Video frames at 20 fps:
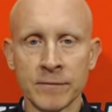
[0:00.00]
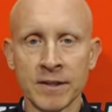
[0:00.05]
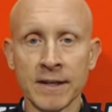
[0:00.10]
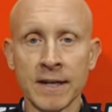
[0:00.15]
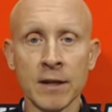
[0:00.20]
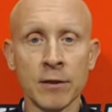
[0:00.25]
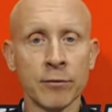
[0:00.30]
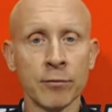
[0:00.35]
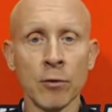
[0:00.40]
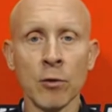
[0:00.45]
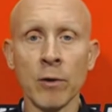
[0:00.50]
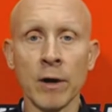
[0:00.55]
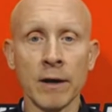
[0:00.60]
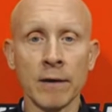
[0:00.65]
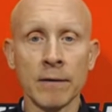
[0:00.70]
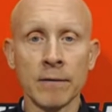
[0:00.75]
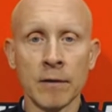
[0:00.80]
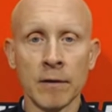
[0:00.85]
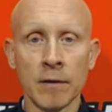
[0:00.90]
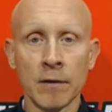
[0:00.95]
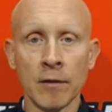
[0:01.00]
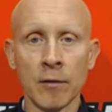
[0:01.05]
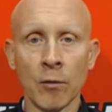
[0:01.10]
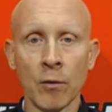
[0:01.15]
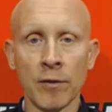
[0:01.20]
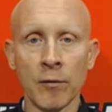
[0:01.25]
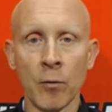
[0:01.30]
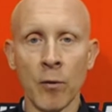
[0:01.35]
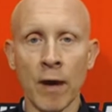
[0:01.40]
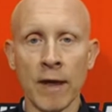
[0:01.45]
to get through it
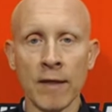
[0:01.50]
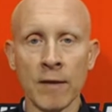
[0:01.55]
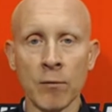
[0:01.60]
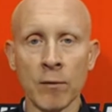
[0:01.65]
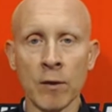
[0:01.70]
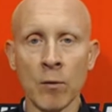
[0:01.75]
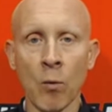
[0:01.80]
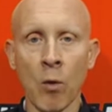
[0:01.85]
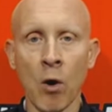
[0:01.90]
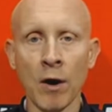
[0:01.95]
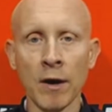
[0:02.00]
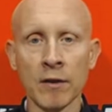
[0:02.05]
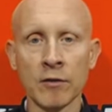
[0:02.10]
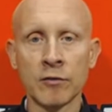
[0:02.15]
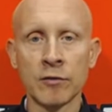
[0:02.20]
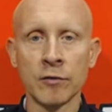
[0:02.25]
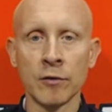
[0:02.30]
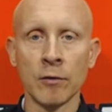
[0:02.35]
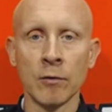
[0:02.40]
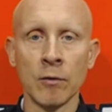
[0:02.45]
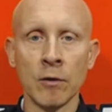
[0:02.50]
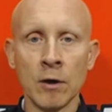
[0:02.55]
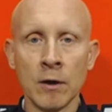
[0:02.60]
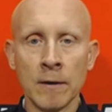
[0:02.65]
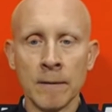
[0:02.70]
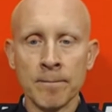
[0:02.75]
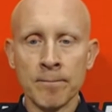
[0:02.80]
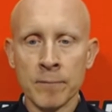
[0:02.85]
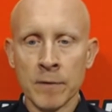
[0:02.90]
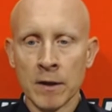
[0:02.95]
the way that we wanted to.
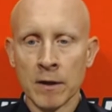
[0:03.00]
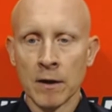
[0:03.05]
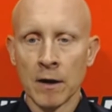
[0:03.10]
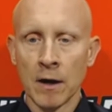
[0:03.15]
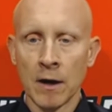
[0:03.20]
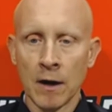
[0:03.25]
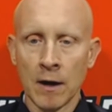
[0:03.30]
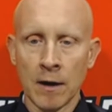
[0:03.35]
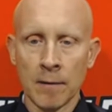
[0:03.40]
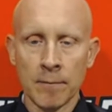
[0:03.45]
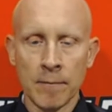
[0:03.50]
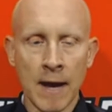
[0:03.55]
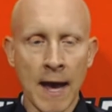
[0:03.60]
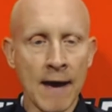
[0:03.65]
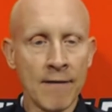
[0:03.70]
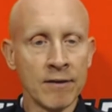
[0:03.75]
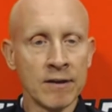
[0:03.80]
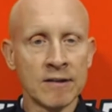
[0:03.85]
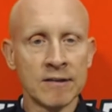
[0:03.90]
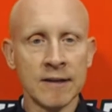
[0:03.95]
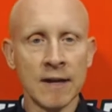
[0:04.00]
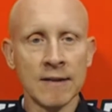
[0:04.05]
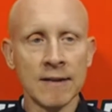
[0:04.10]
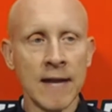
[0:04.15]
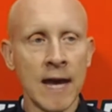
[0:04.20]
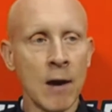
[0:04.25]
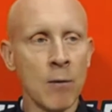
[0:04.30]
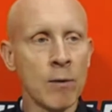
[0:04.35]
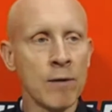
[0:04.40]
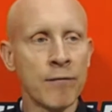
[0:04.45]
Having said
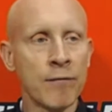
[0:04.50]
that,